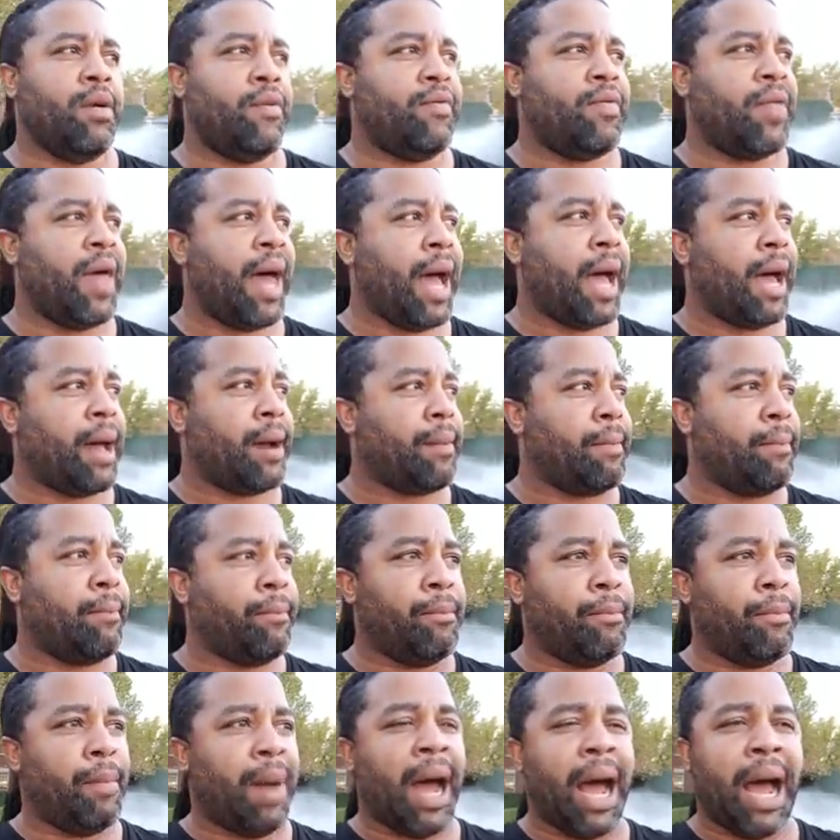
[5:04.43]
that
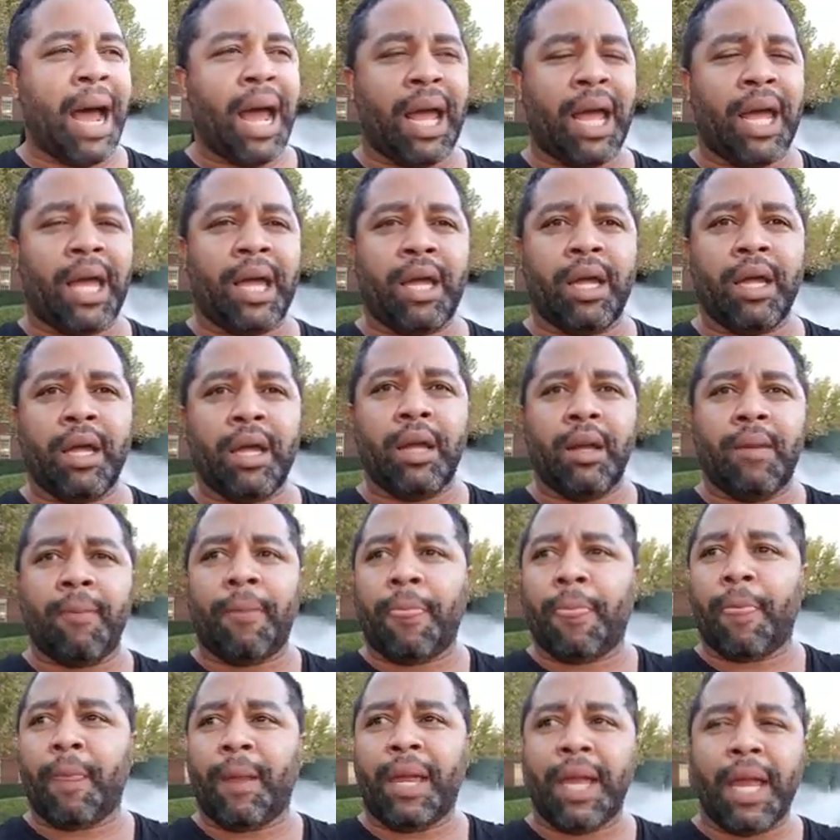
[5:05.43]
my
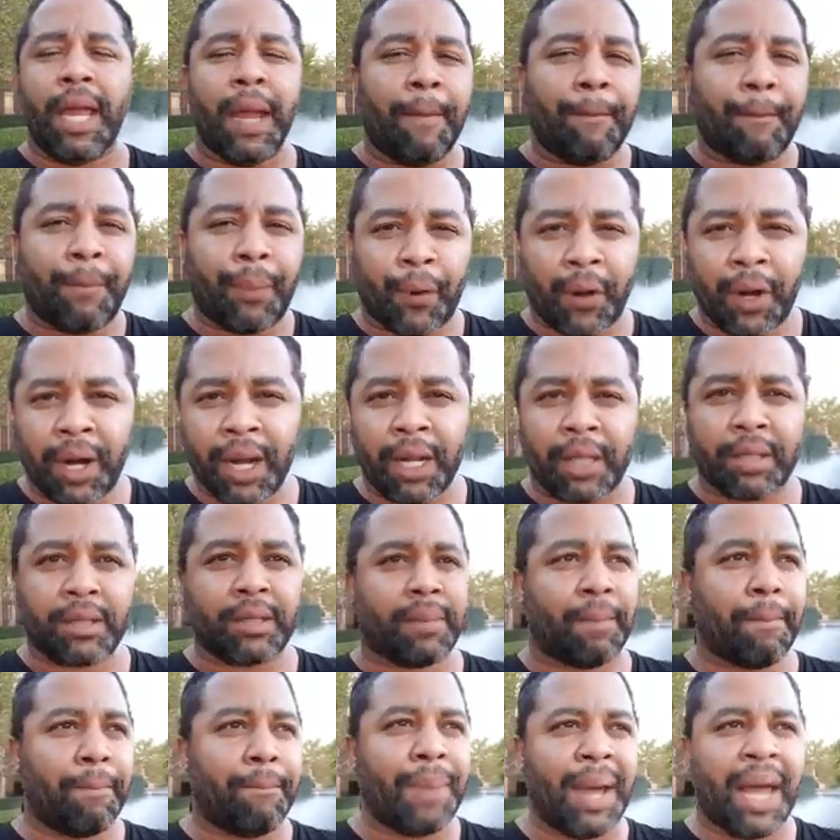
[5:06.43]

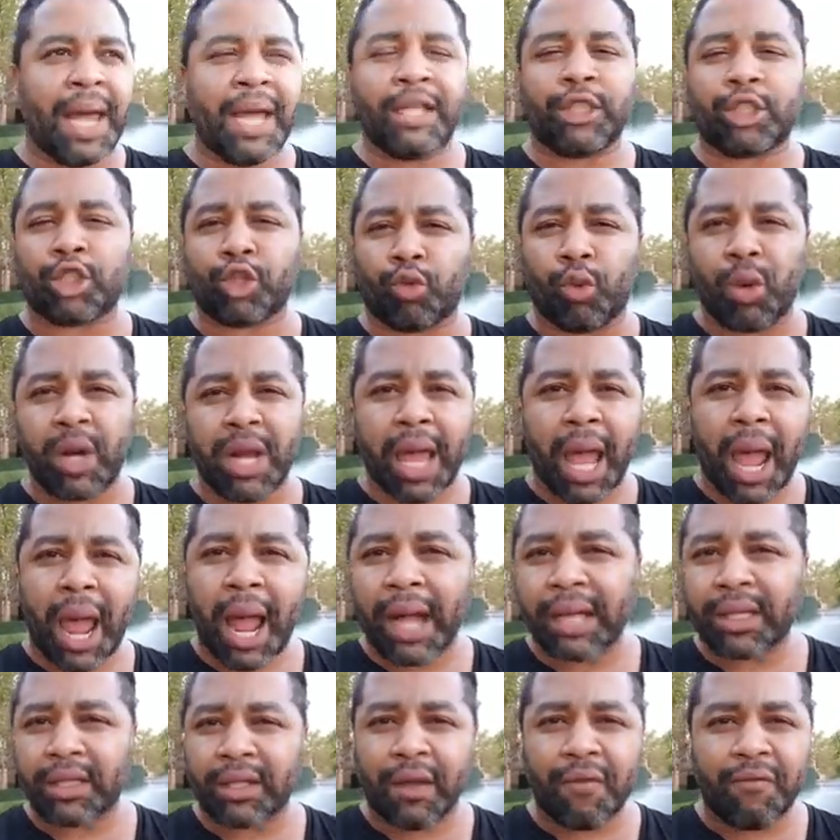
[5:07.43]
imprint-based,
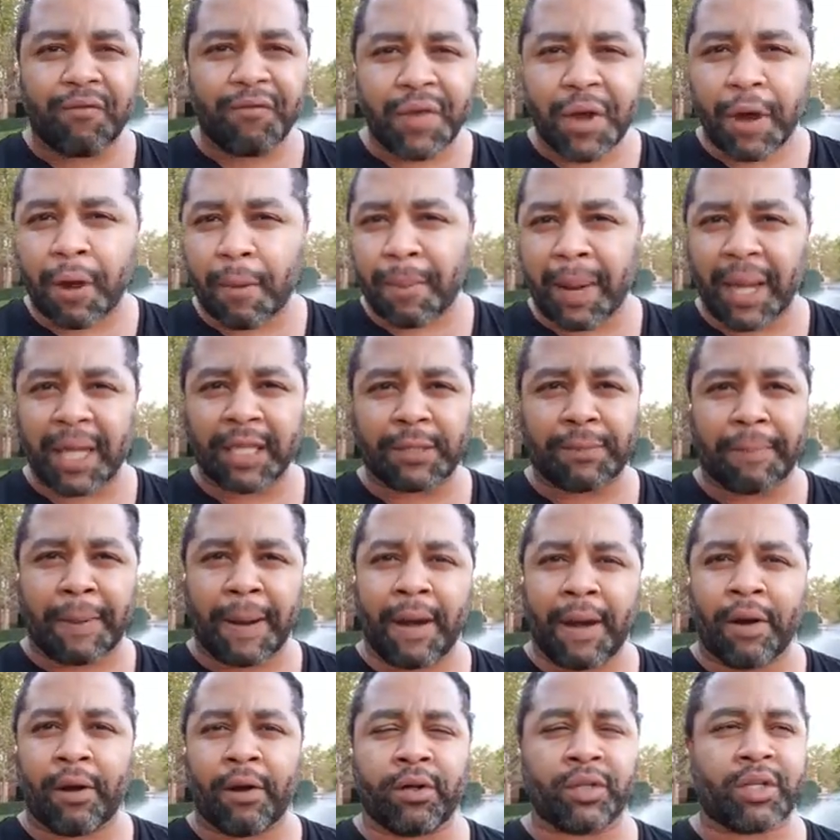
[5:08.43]
reactive, fear-based
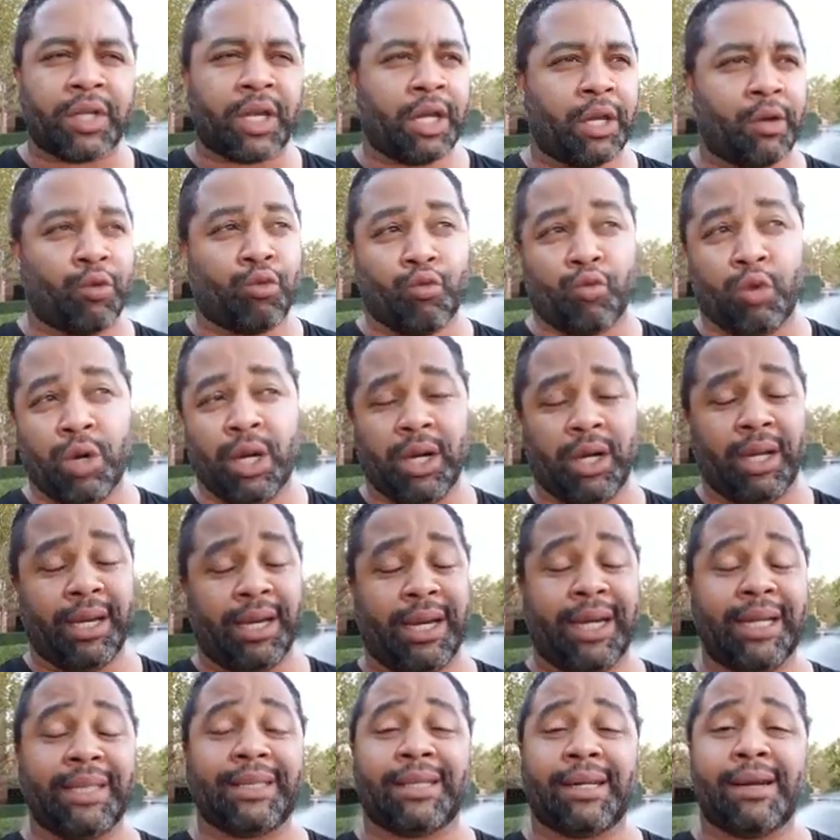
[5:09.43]
parenting, it
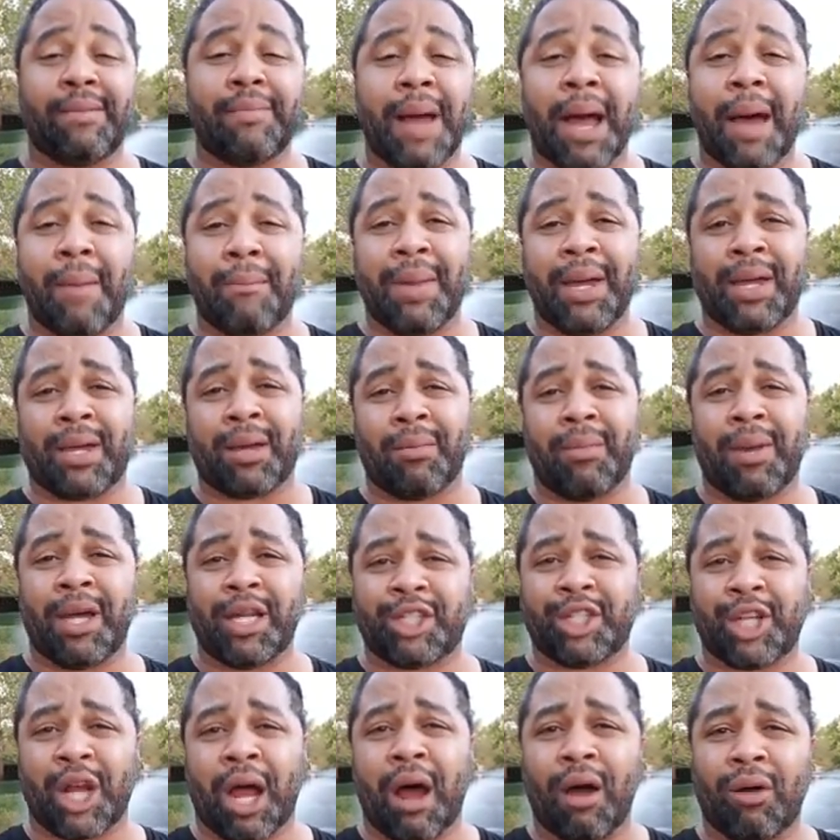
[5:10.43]
really isn't about making my
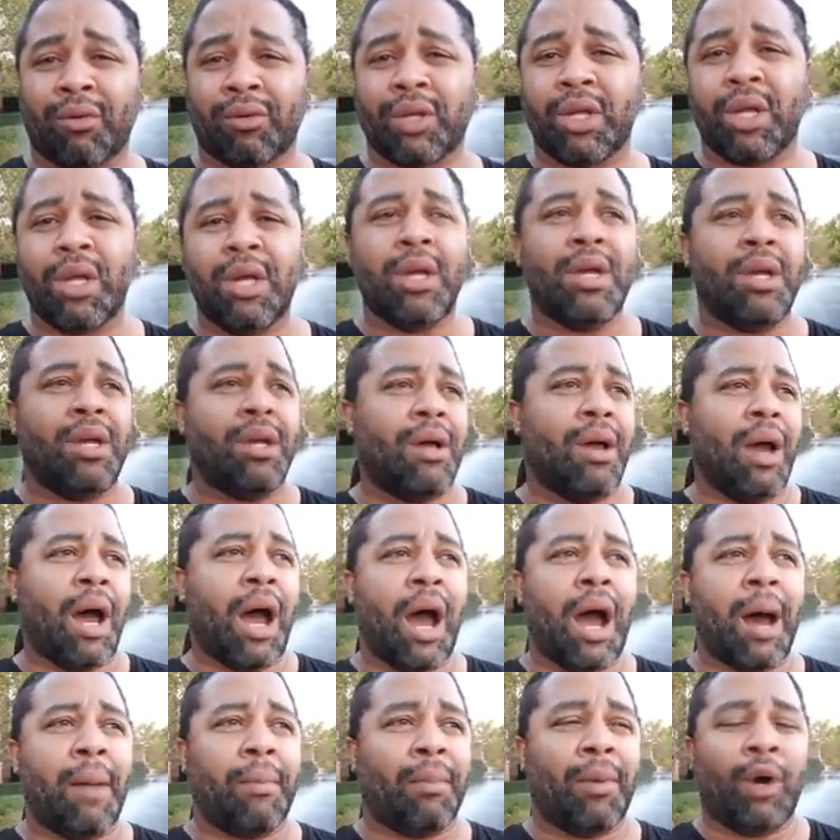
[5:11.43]
child
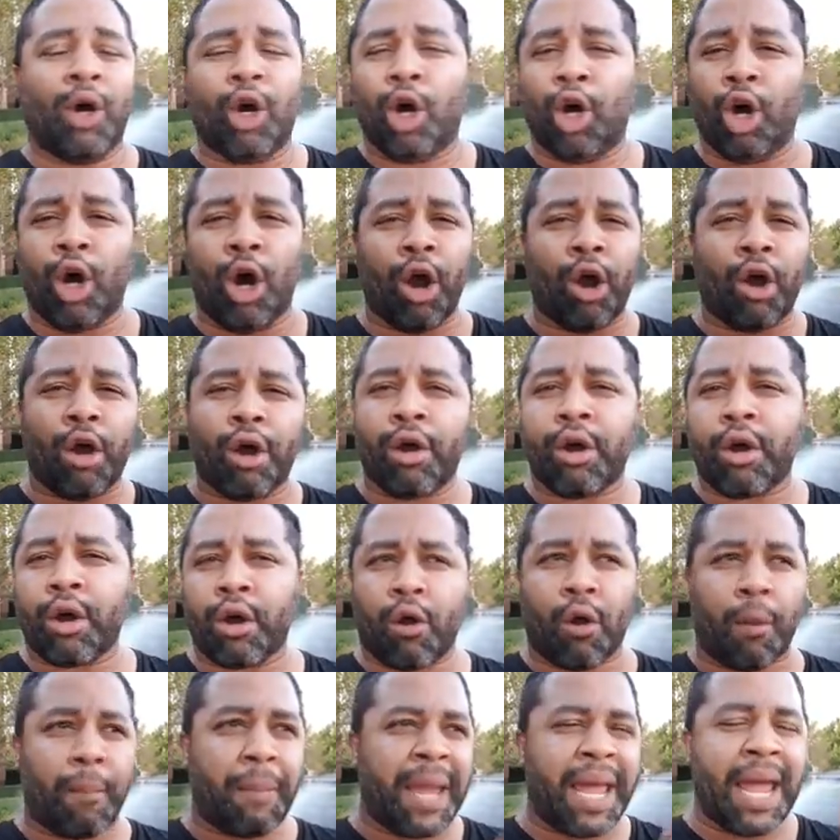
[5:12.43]
learn
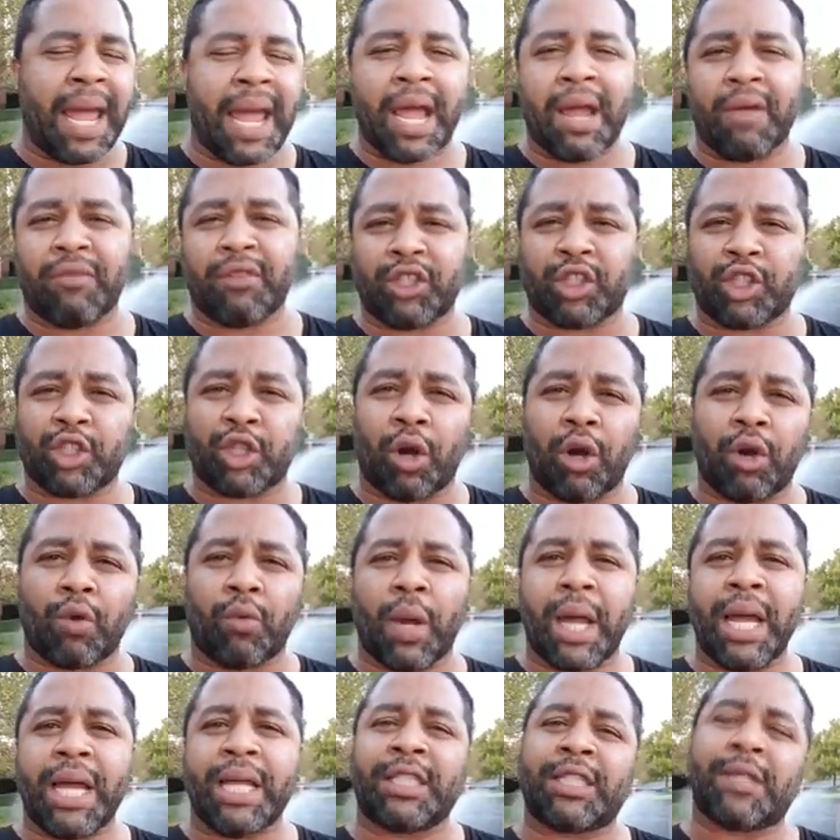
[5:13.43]
or behave a certain
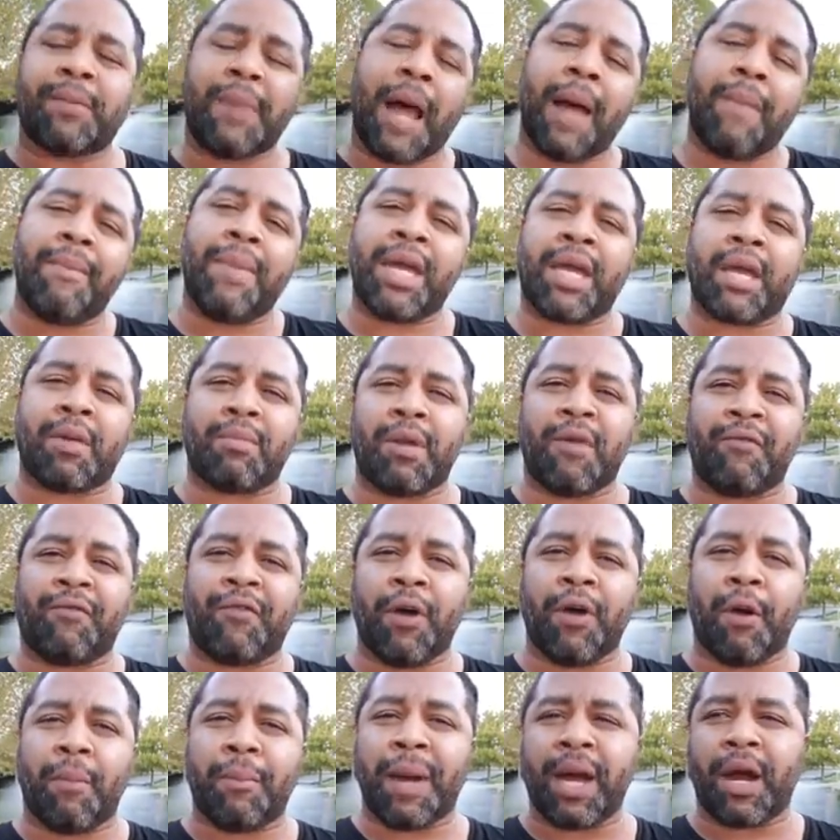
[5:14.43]
way. It's about making me
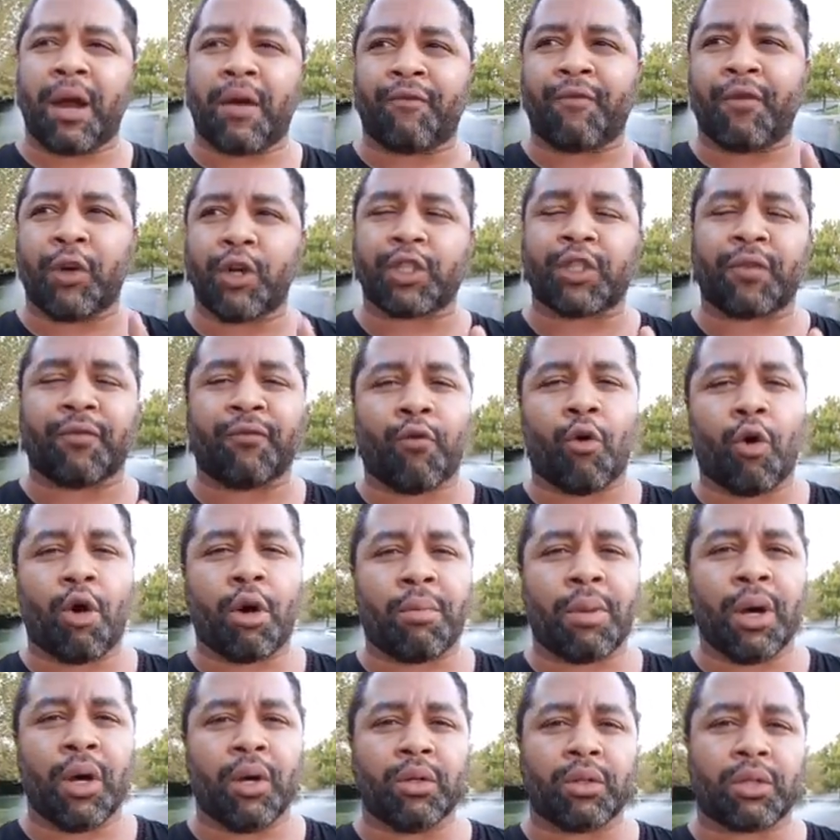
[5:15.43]
feel better first and
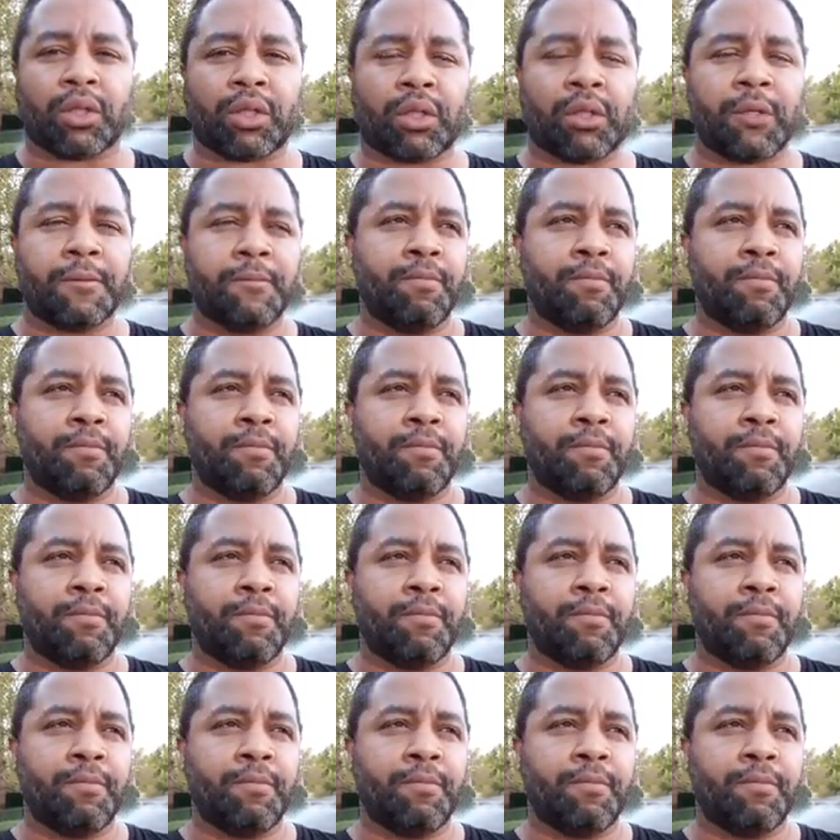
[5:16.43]
foremost.